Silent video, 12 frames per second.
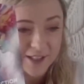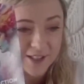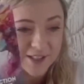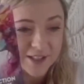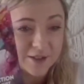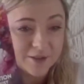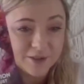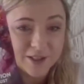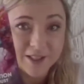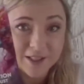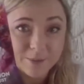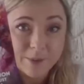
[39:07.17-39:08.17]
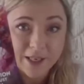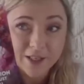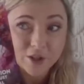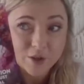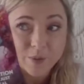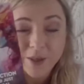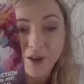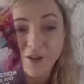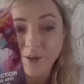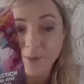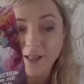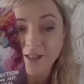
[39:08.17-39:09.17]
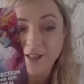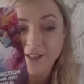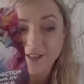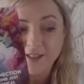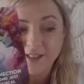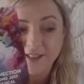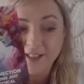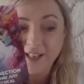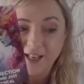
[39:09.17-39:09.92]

then just to make sure we got the message, it says